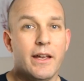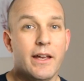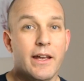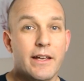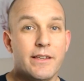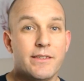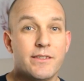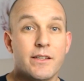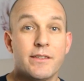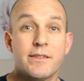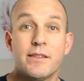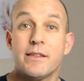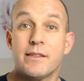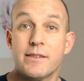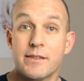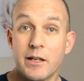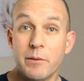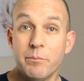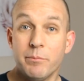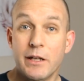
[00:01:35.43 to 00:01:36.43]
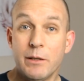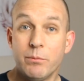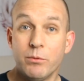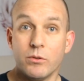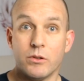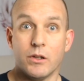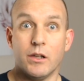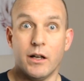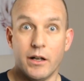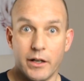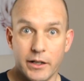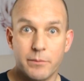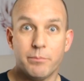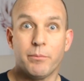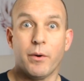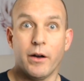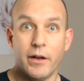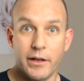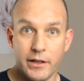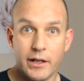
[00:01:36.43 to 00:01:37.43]
It's just that some people like
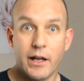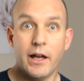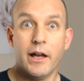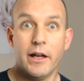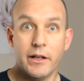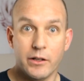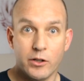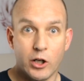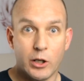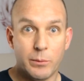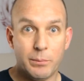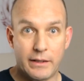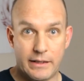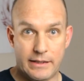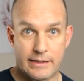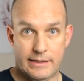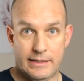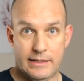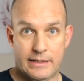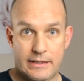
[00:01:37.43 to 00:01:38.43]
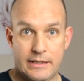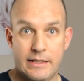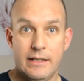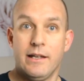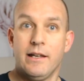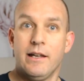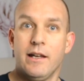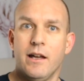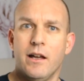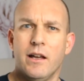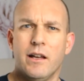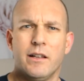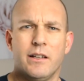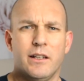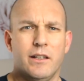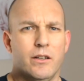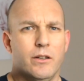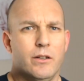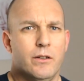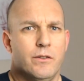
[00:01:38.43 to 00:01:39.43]
buying hard copies,
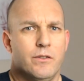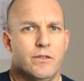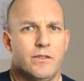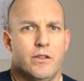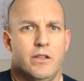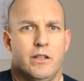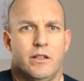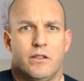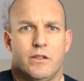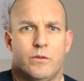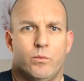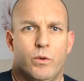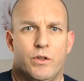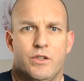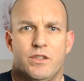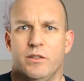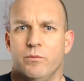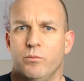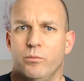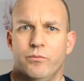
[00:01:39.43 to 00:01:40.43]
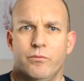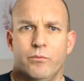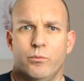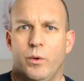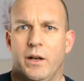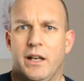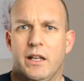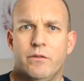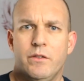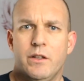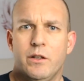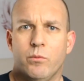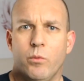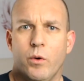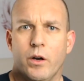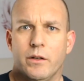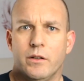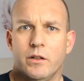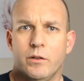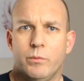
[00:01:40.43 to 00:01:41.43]
you know, so you can just watch them whenever you
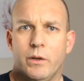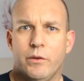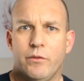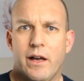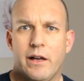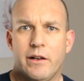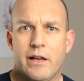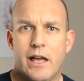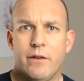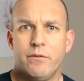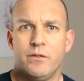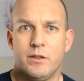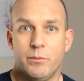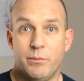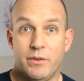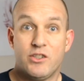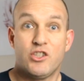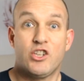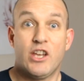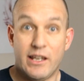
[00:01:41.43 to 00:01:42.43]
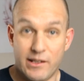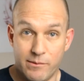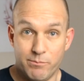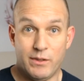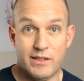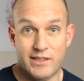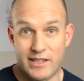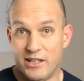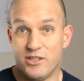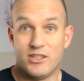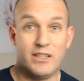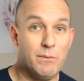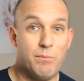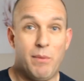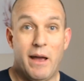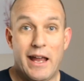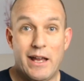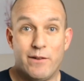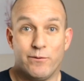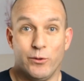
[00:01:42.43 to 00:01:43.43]
want without having to potentially
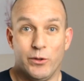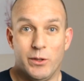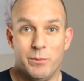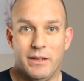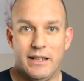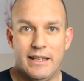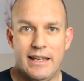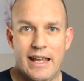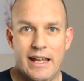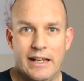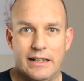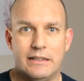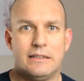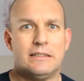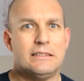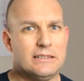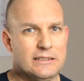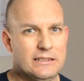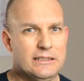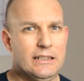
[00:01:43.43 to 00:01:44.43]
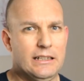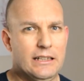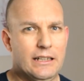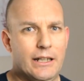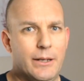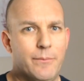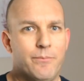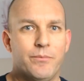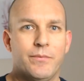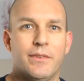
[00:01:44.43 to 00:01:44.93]
pay for them again. Yeah.